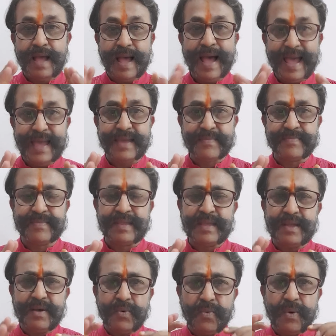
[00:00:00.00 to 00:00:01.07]
Hi,
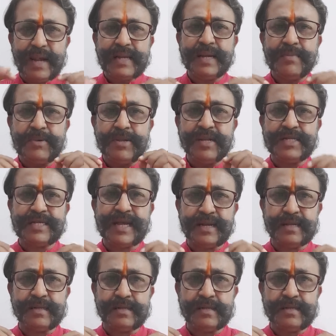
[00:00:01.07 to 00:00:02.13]
welcome to your
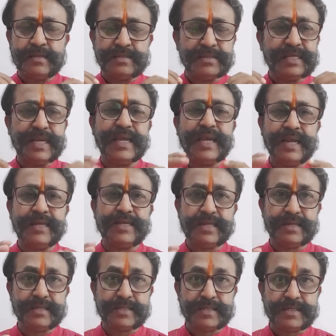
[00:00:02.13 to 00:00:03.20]
channel, The
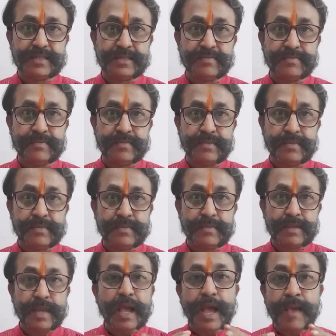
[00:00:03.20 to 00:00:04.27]
Anncients.
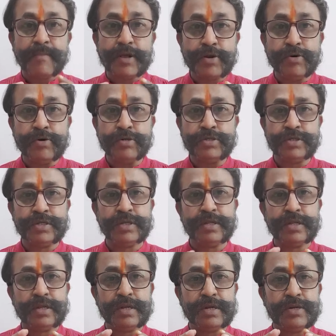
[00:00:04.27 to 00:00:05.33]
I'm your host,
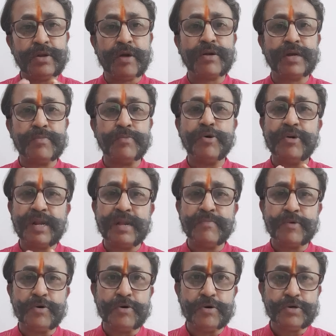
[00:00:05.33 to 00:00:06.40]
Dr.
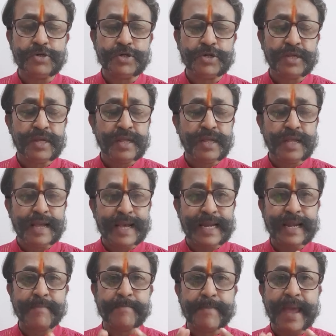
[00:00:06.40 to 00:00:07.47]
Mohoram Ghosh,
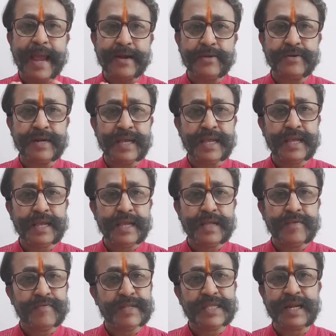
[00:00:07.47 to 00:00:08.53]
and I'm back today
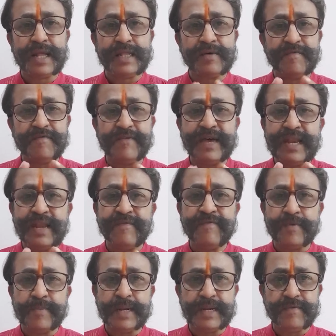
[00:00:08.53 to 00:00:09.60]
with another very
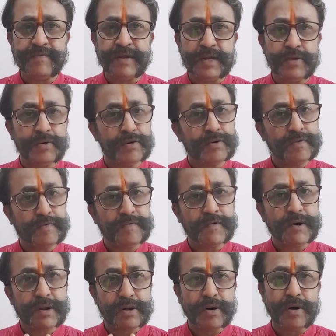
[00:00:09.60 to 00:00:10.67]
informative video
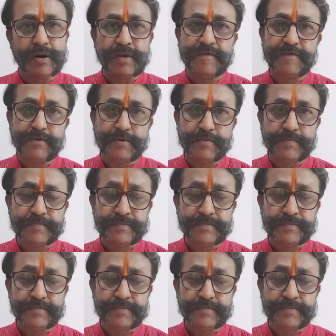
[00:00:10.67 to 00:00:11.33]
for all of you.